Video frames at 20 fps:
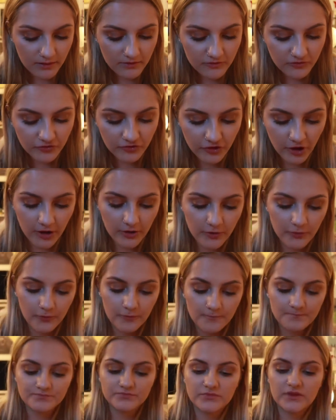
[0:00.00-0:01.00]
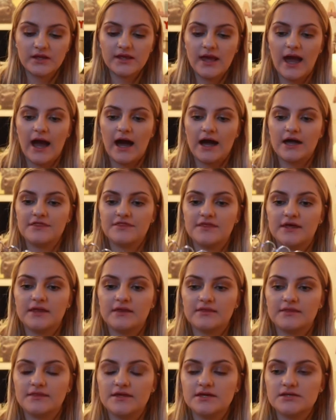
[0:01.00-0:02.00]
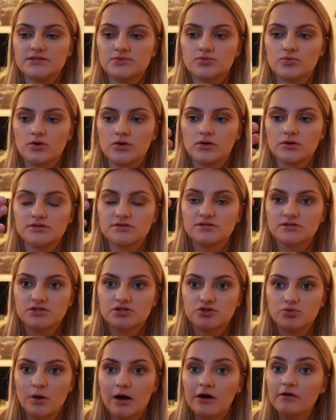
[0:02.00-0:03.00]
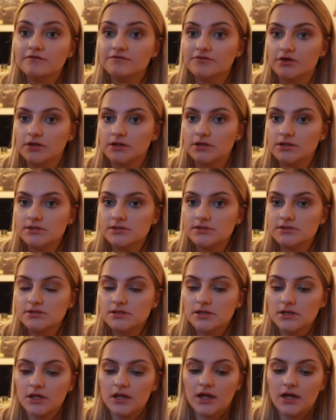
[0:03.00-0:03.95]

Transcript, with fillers: So yeah, I think this was twelve dollars,